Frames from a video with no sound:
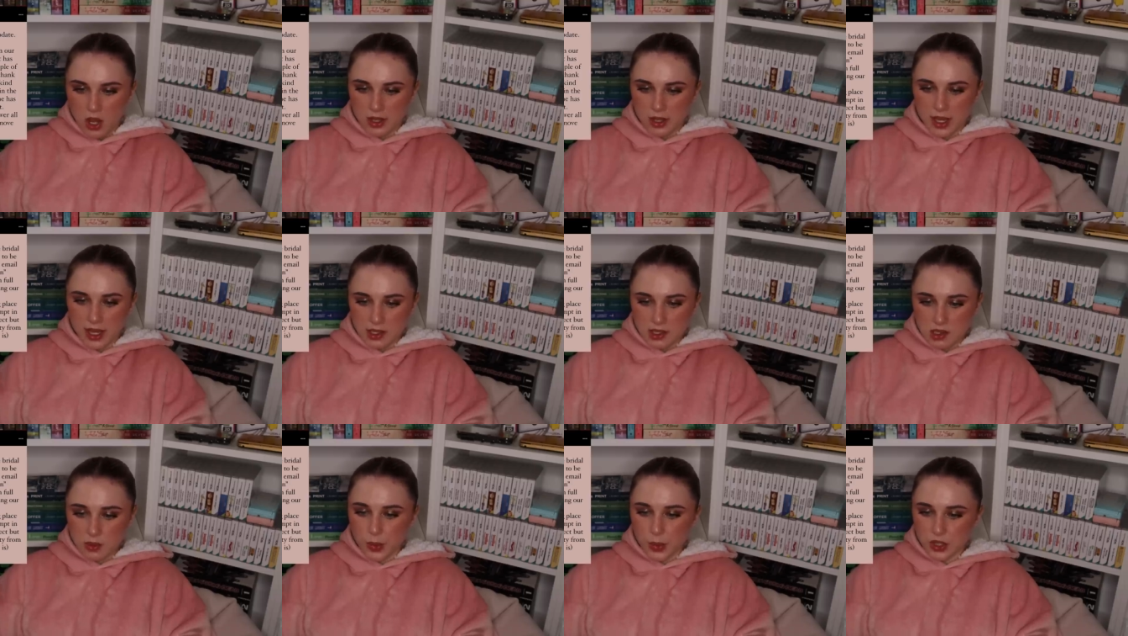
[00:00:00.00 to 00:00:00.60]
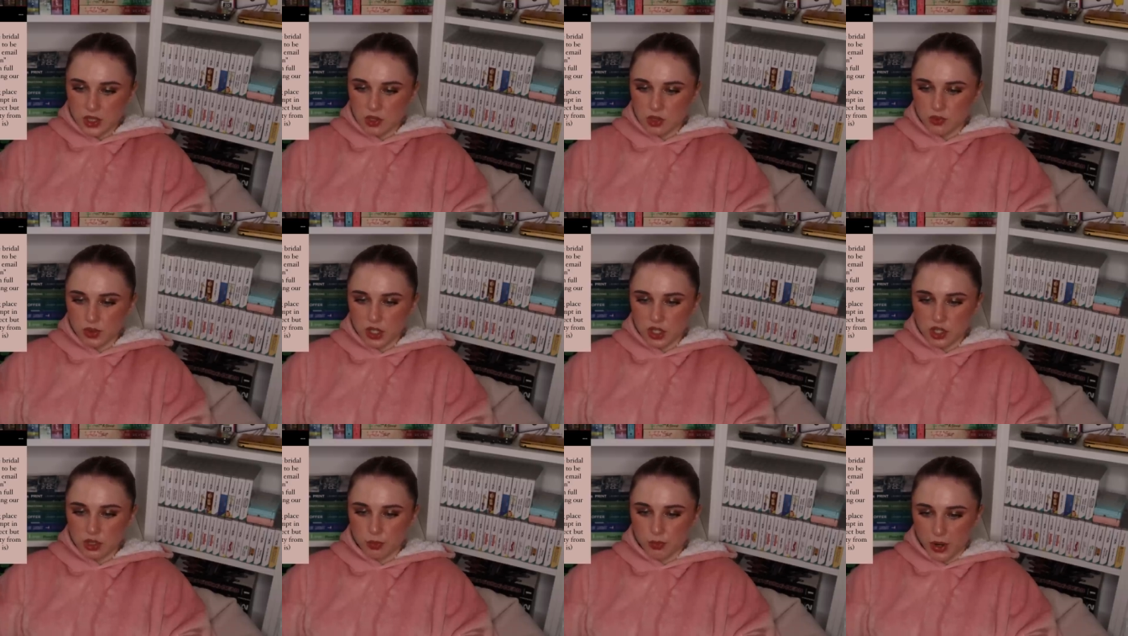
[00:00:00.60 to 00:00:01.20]
yes the post has
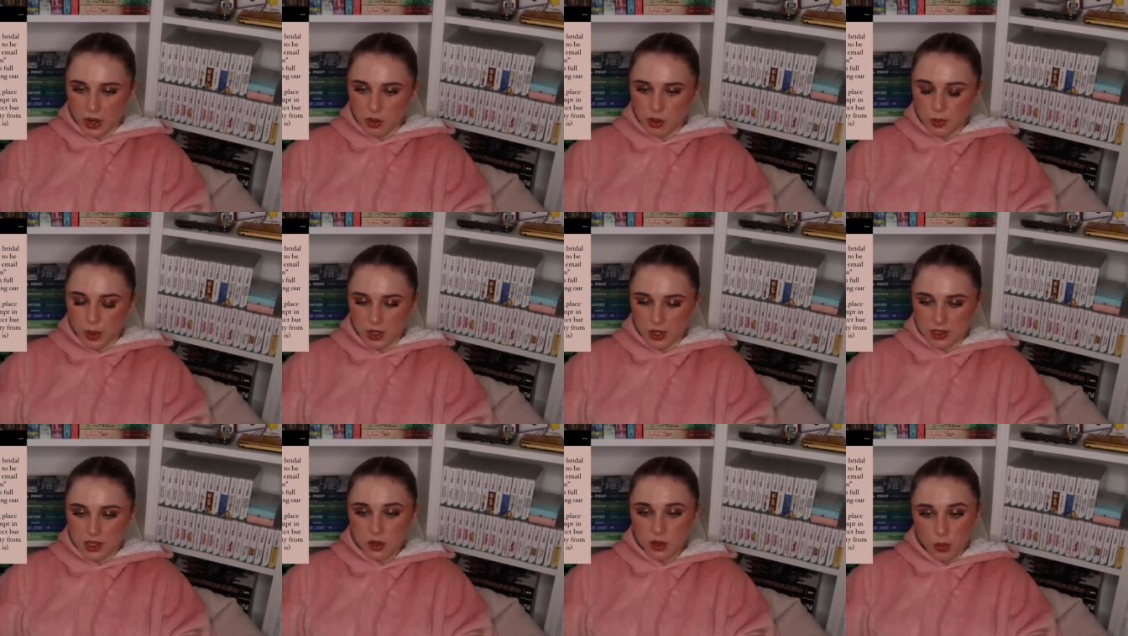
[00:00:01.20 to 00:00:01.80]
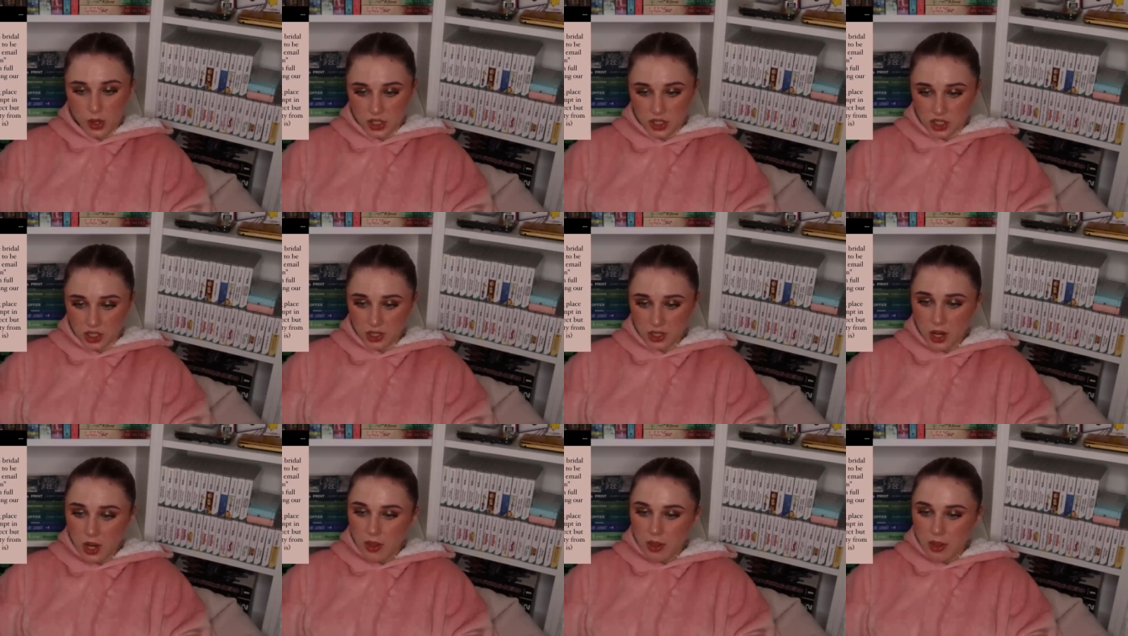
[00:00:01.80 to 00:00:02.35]
reached the bridal party in question